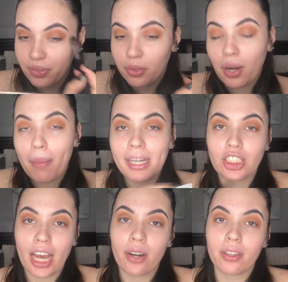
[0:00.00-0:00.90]
Throughout my
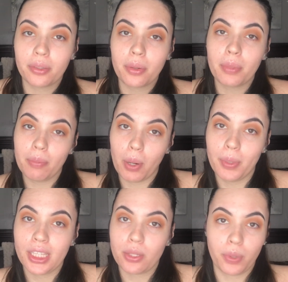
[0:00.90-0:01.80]
channel, there will be
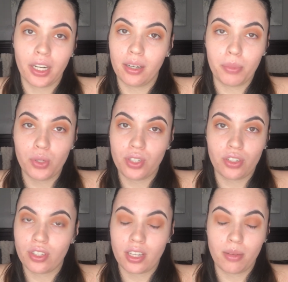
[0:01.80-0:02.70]
moments where music
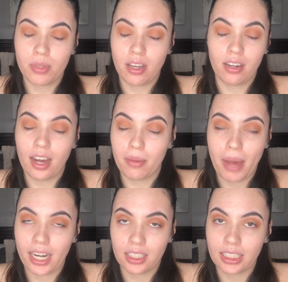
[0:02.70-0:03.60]
just comes on
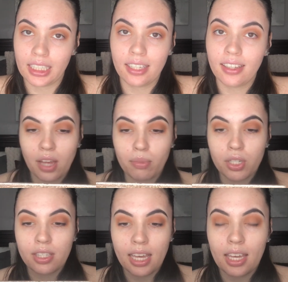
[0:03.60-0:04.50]
automatically. So I'm
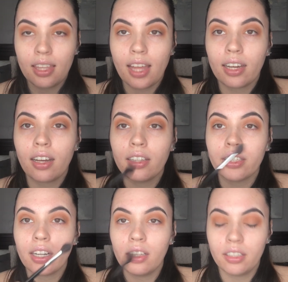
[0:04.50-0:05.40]
just taking that color
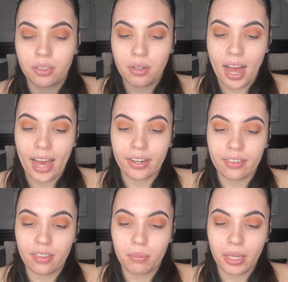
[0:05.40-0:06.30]
a little higher
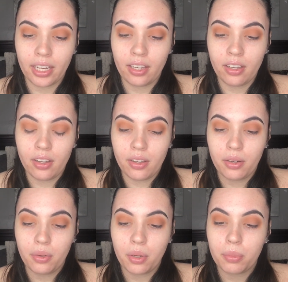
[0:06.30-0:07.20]
than my
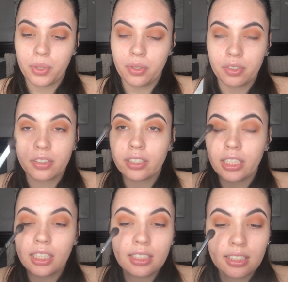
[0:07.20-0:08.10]
normal
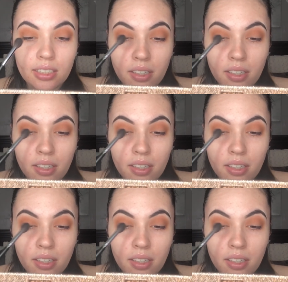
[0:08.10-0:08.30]
crease.